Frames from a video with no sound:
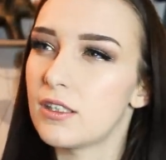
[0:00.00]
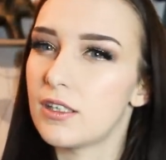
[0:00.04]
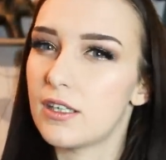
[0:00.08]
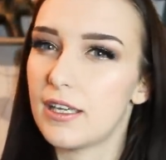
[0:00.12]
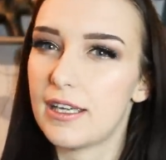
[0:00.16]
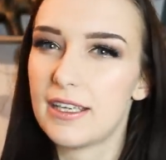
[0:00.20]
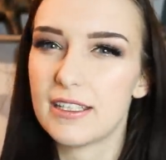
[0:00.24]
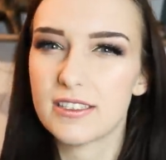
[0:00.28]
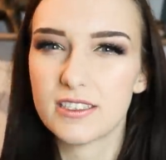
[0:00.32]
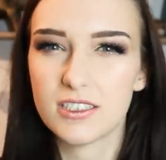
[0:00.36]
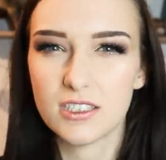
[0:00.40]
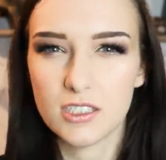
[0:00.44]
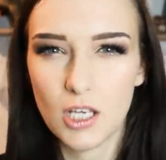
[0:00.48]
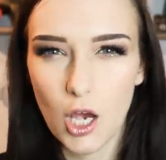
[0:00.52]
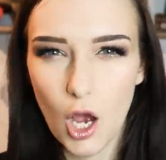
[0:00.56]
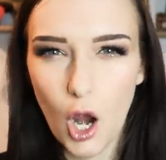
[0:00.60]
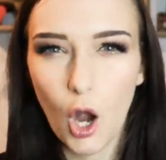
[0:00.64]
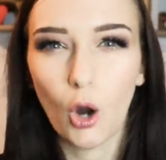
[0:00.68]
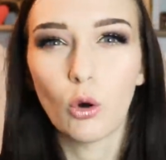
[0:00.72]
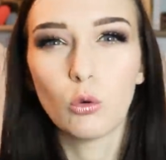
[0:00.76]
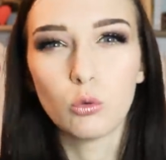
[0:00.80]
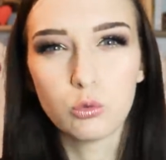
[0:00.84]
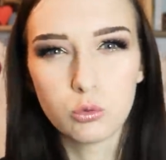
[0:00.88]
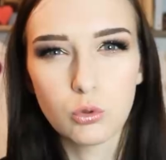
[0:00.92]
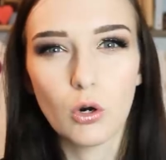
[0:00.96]
It's
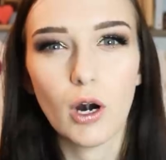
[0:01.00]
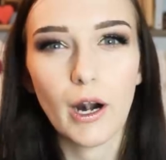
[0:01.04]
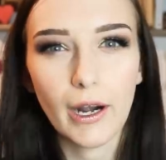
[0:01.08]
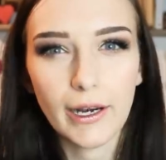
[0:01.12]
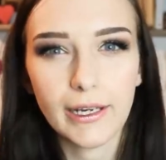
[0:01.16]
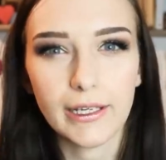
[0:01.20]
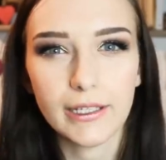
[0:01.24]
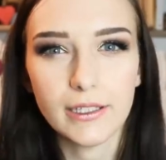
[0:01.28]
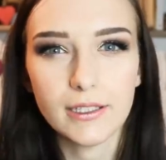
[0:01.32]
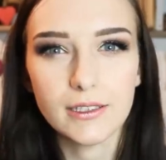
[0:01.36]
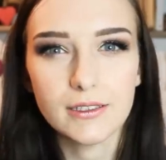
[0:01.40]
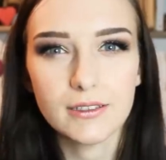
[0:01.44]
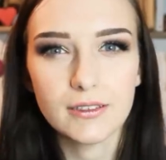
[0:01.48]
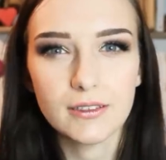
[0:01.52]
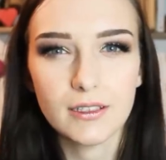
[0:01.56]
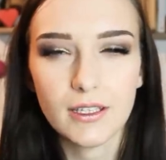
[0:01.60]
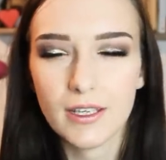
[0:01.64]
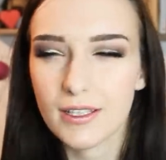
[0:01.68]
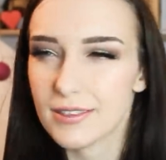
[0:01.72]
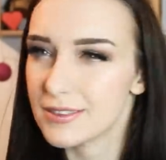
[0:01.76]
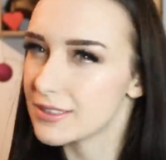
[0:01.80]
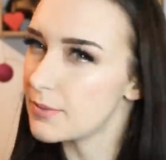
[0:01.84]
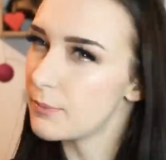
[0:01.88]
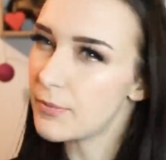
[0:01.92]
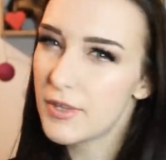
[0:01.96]
a right.
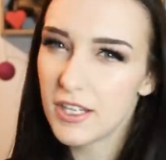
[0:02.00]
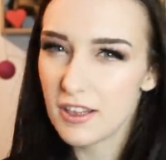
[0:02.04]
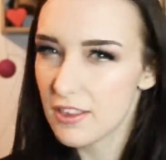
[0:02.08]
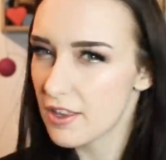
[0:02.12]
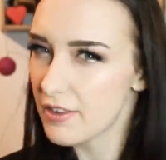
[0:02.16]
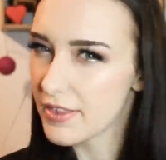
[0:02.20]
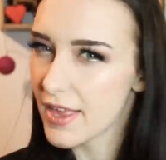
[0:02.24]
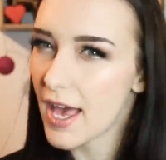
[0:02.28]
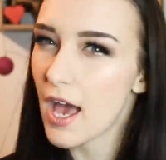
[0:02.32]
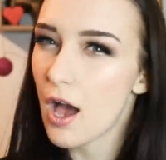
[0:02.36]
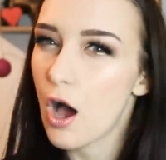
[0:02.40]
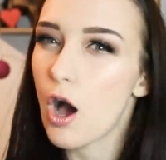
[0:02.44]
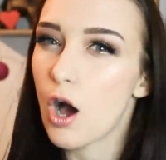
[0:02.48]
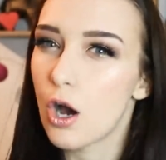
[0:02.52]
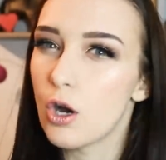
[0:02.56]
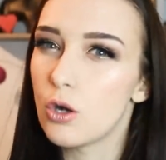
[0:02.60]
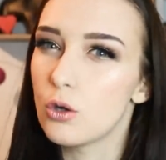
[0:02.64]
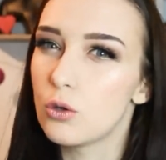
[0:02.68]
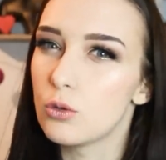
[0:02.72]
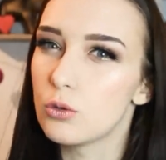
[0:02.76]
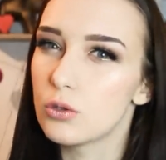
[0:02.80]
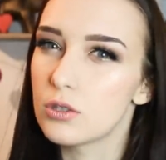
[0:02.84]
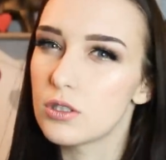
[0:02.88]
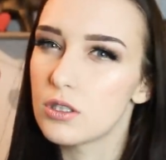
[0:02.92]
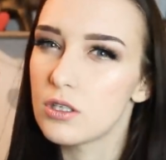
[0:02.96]
It's something that they're
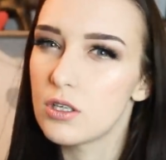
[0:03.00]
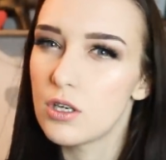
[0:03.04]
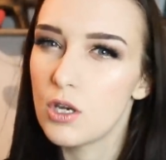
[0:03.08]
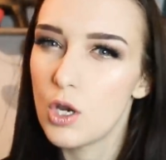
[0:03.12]
owed.